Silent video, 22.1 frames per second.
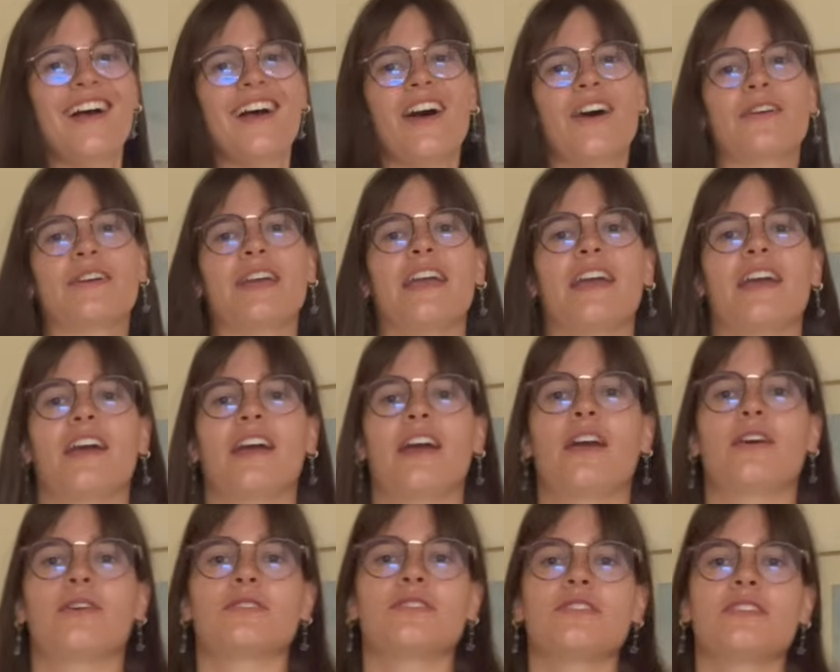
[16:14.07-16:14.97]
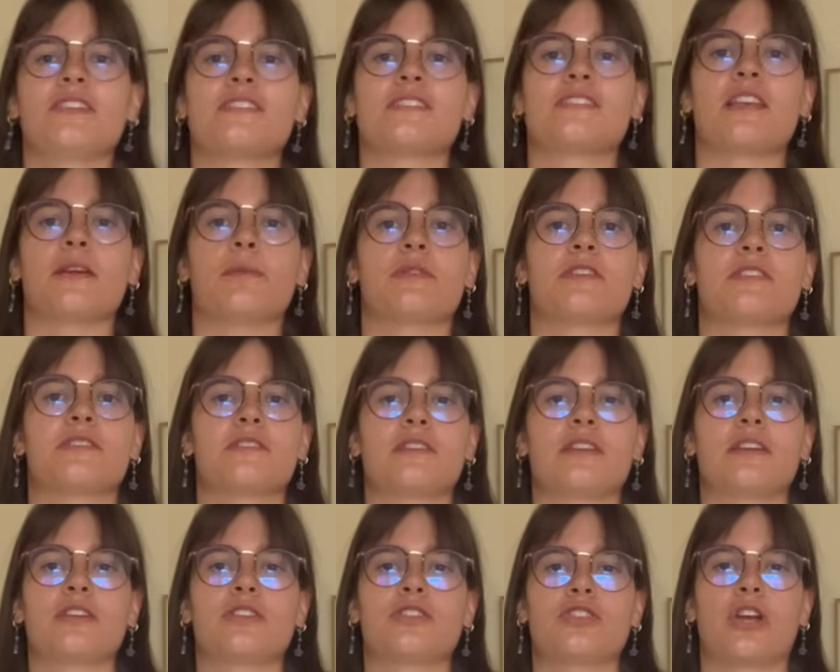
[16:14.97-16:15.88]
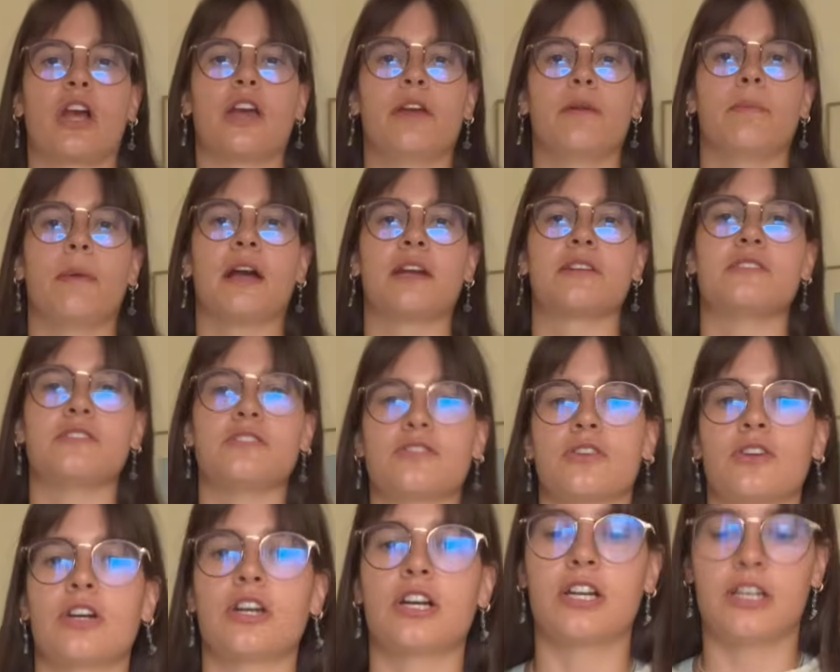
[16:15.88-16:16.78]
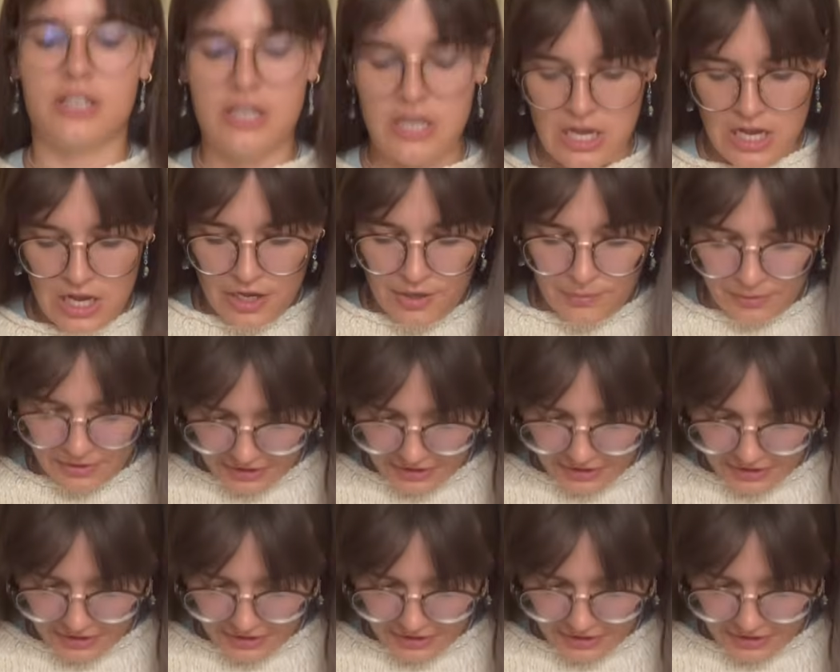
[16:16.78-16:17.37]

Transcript: Okay, I also didn't say, but this is like a giant maxi skirt with